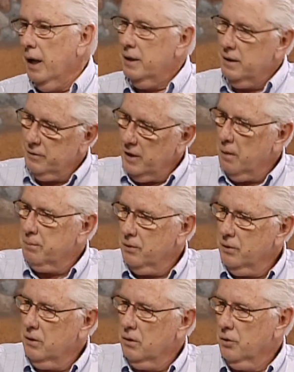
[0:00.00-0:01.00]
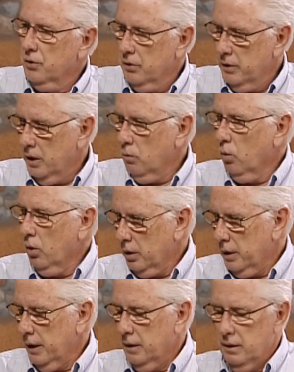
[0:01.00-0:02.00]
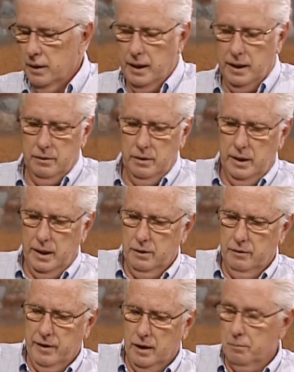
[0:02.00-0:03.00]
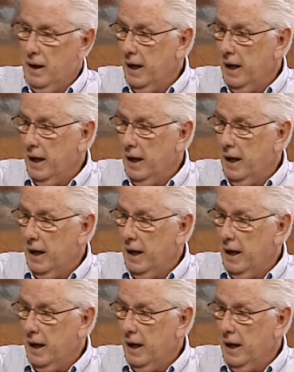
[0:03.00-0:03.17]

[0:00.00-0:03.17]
and yet the opportunity to learn and work and develop.